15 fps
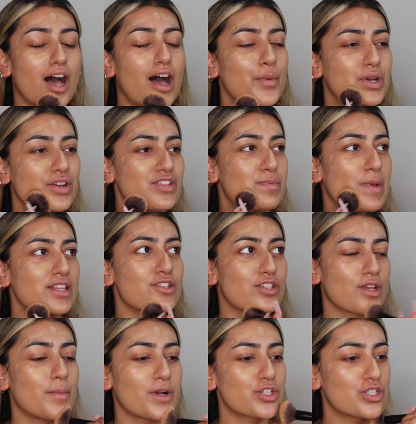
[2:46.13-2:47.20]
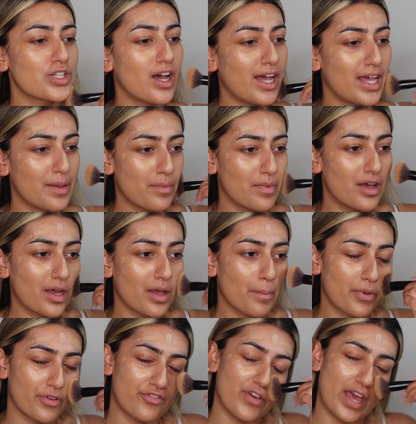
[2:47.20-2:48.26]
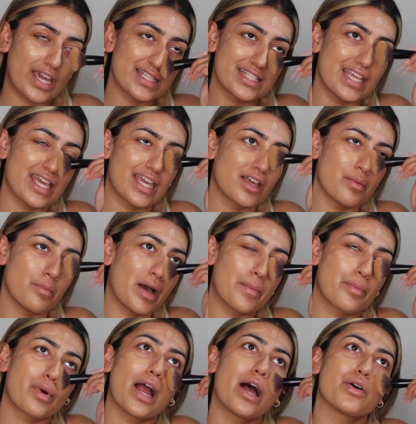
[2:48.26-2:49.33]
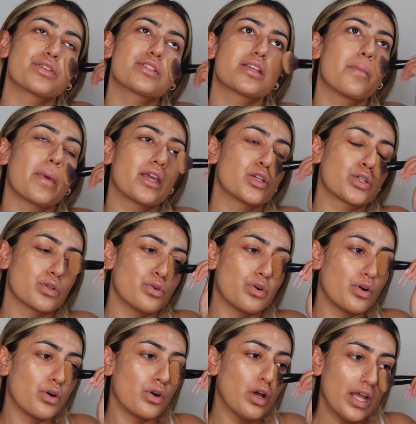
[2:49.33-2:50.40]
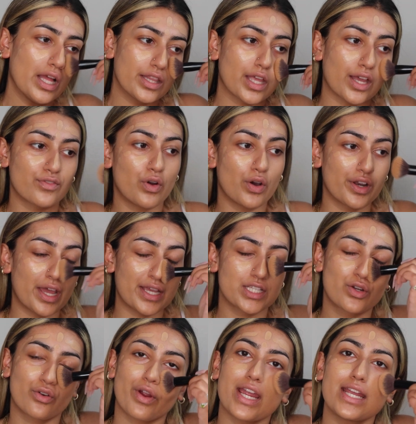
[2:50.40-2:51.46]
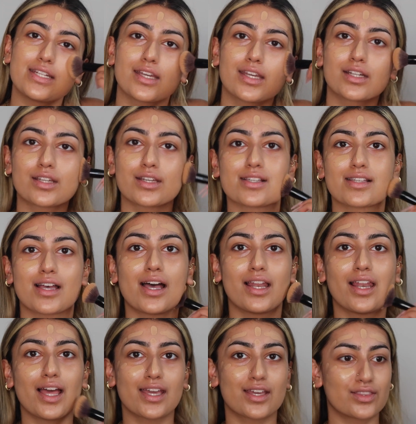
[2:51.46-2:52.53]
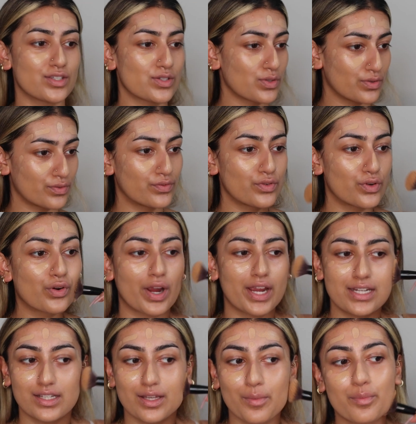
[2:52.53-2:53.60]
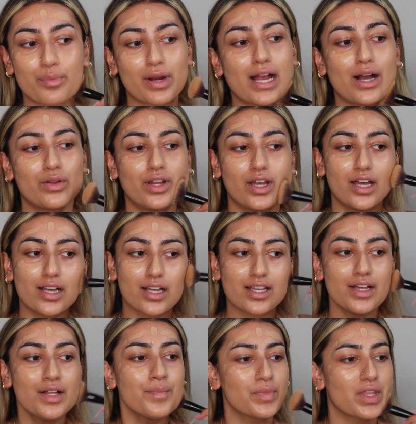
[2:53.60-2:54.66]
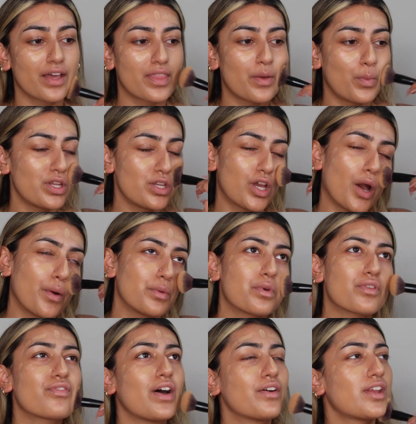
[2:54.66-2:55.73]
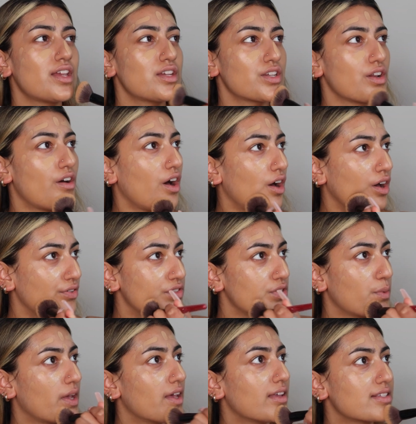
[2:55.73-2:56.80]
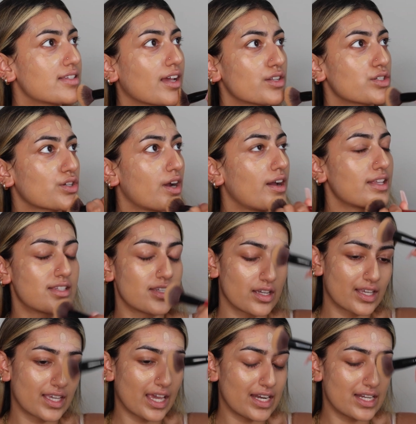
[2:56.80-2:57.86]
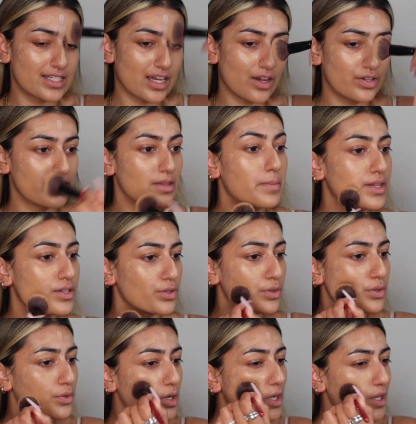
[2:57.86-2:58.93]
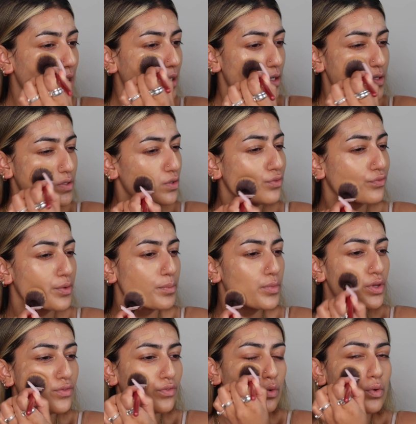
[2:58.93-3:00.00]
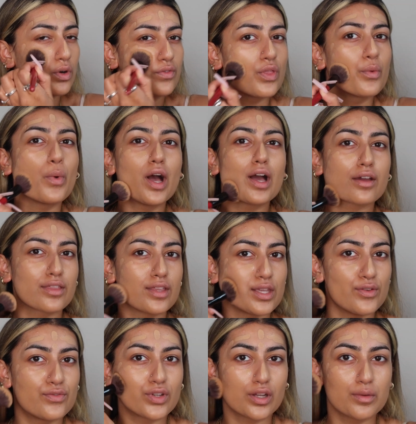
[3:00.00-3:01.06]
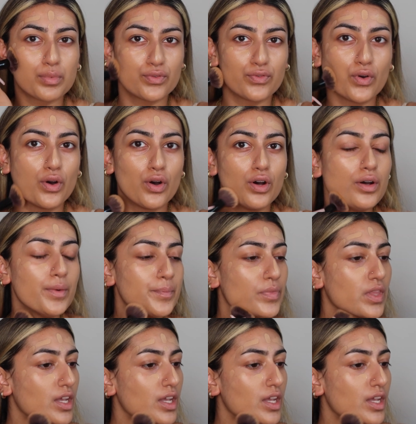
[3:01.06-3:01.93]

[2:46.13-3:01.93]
I would have spent so much time perfecting my brows to make sure that I've got a nice gradient because I like the sort of gradient brow look. And then when you go in with foundation afterwards and try to get it down in the middle, you sort of remove all of the work that you've done before.